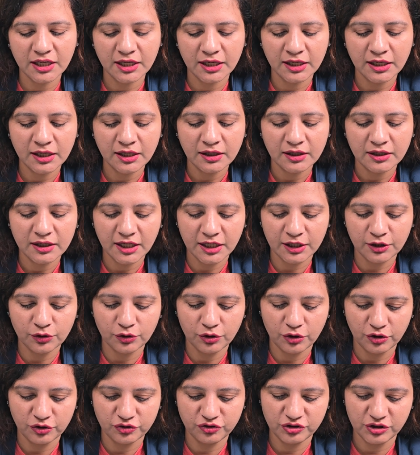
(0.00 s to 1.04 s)
DNA
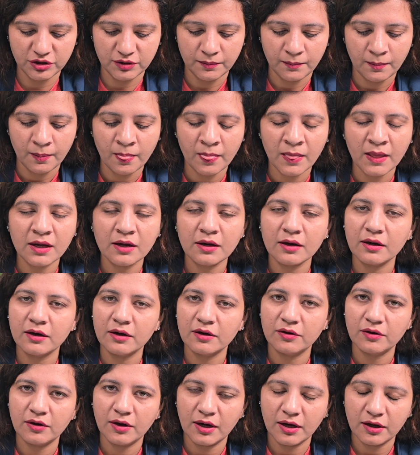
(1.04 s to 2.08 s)
technology.
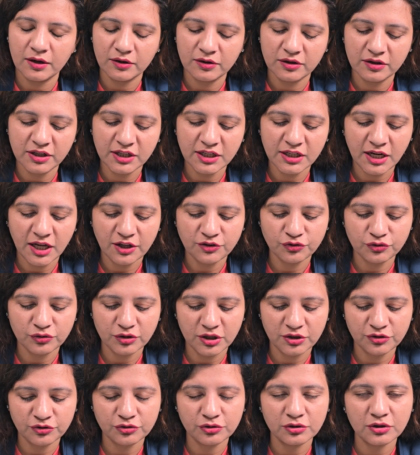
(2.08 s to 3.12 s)

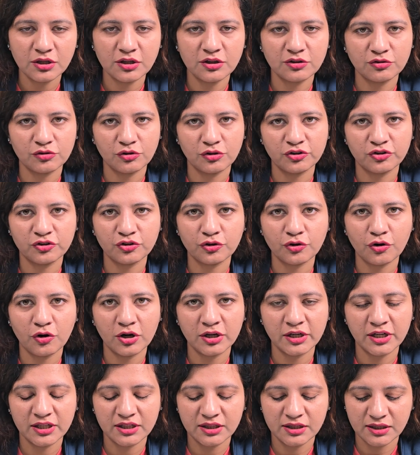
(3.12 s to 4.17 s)
Renaturation is also
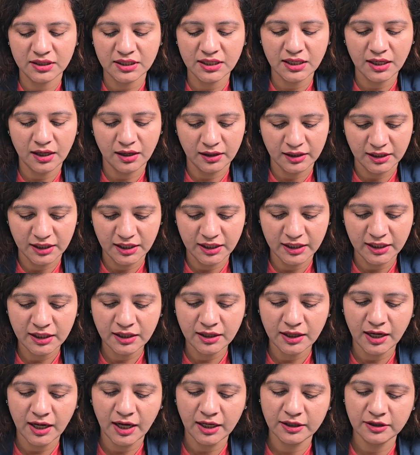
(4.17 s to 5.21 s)
called as
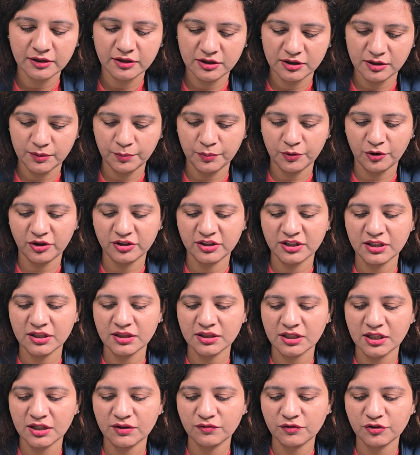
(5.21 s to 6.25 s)
re-annealing, and it is a
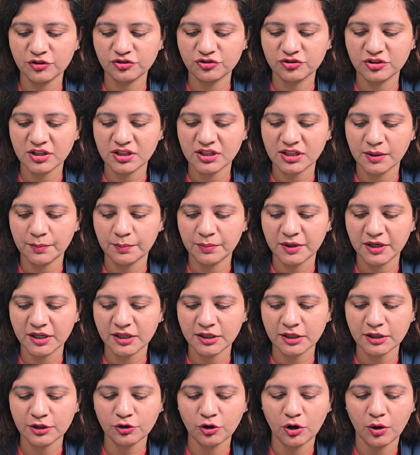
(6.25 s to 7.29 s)
process in which the
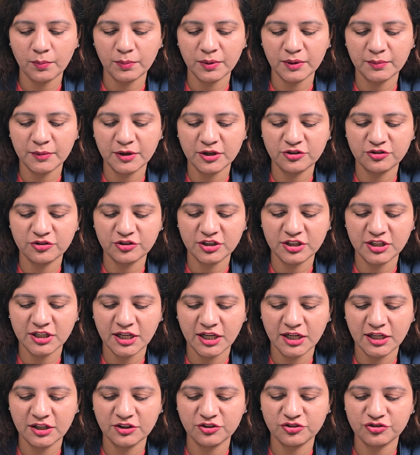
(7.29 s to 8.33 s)
separated complementary
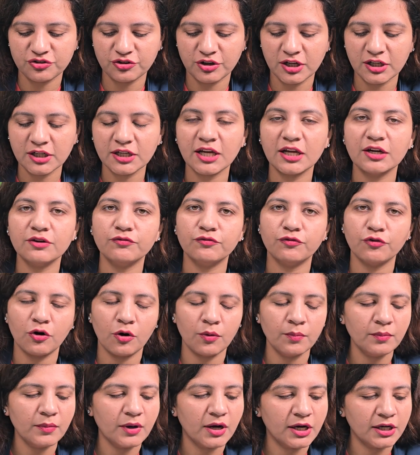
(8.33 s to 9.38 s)
DNA strand can
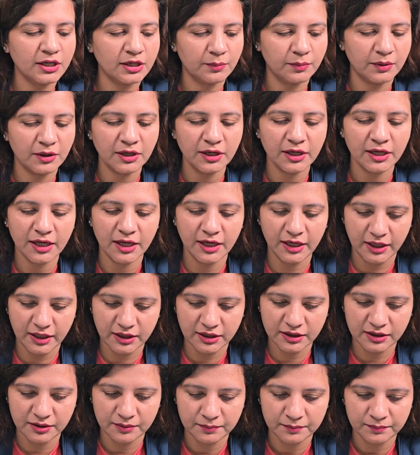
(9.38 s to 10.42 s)
form a double
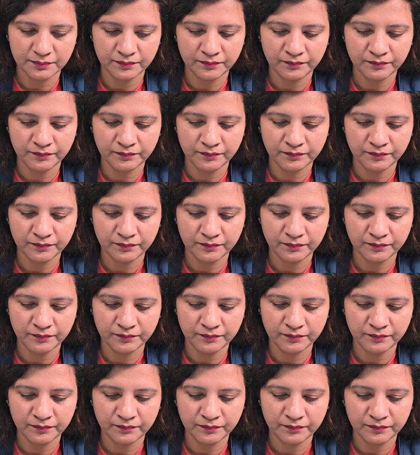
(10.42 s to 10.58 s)
helix.